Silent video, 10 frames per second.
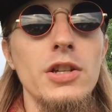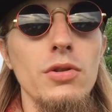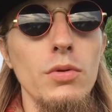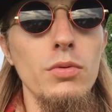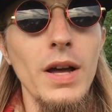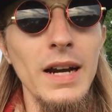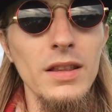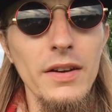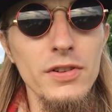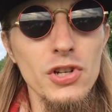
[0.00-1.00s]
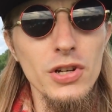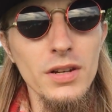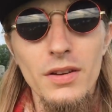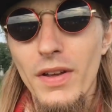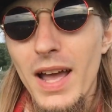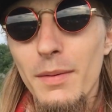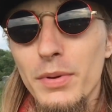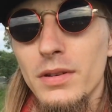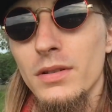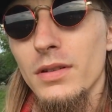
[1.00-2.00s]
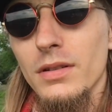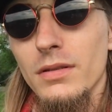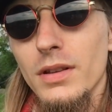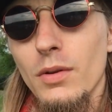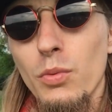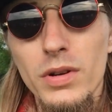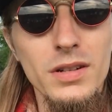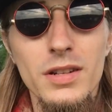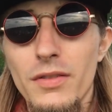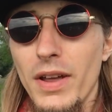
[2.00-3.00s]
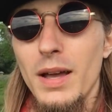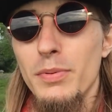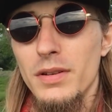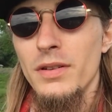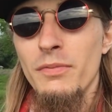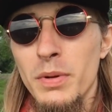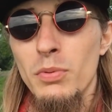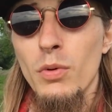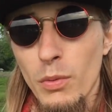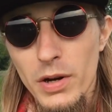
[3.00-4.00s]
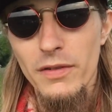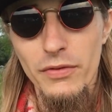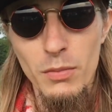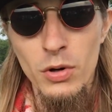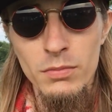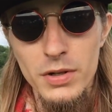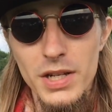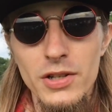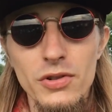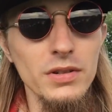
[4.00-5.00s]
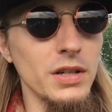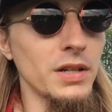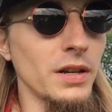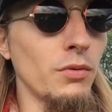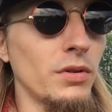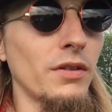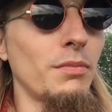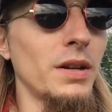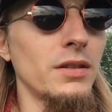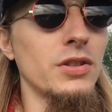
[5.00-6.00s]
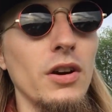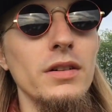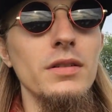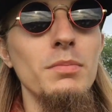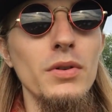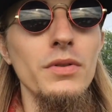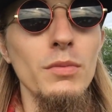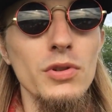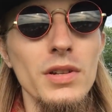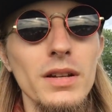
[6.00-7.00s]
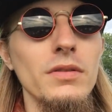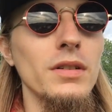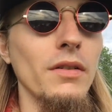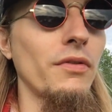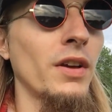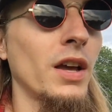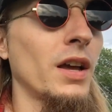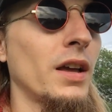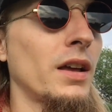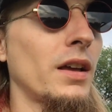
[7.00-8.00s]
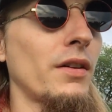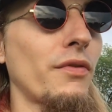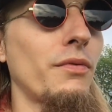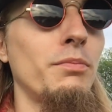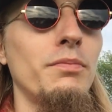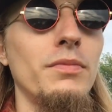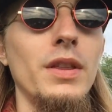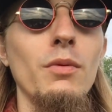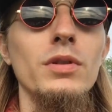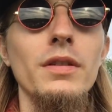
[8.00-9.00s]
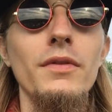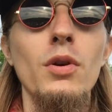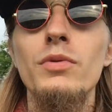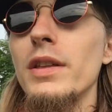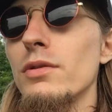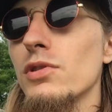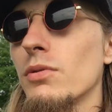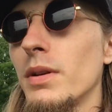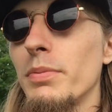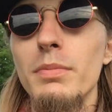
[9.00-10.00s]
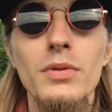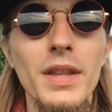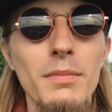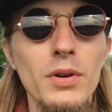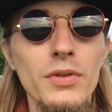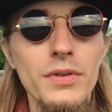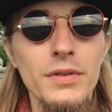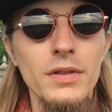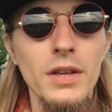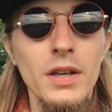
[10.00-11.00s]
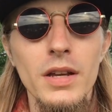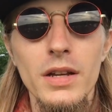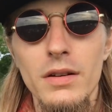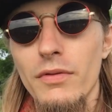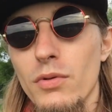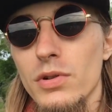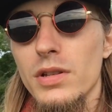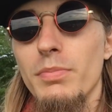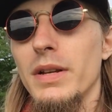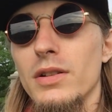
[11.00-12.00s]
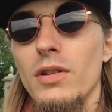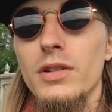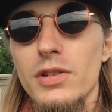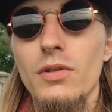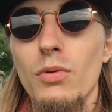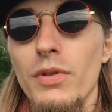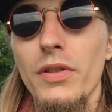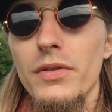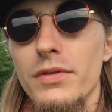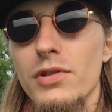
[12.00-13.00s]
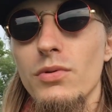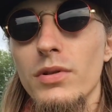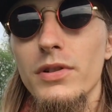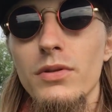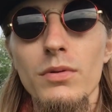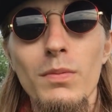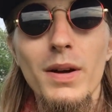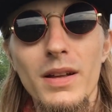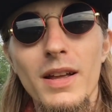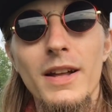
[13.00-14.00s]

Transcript: so nine eleven shouldn't have happened. It wouldn't have happened if people were working from home, essentially. Because, like, it wouldn't have been a targeted building, most likely, if if they wouldn't have known that there were so many people in that building. And, of course, the Pentagon is a whole nother story, too. But,